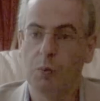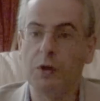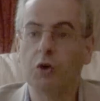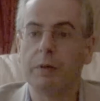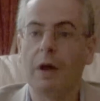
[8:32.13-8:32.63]

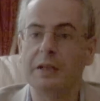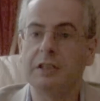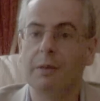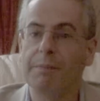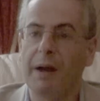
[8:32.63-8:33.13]
which, although
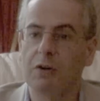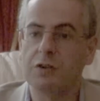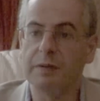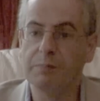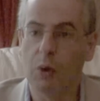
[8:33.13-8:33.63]
it's
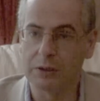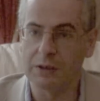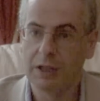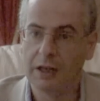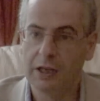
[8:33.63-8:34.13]
comparatively
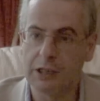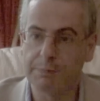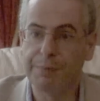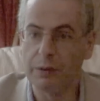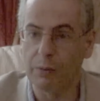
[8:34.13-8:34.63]
modern, is
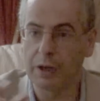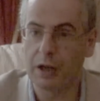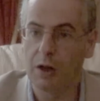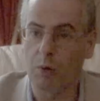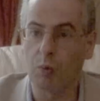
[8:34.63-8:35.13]
built
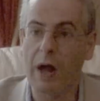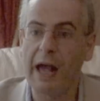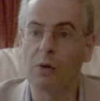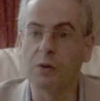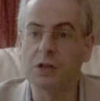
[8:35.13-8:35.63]

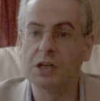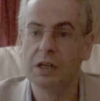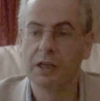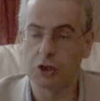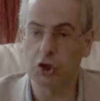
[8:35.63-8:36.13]
around
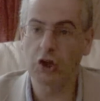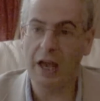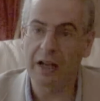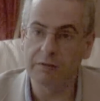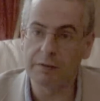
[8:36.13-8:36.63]
the
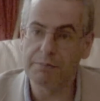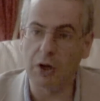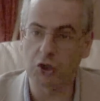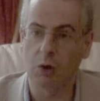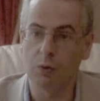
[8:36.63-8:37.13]
shell of a
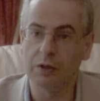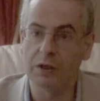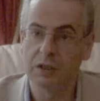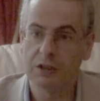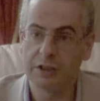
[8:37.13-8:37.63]
much
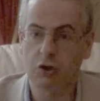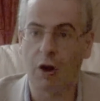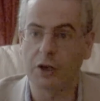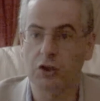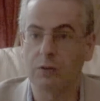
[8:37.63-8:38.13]
older
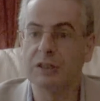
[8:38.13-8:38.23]
structure.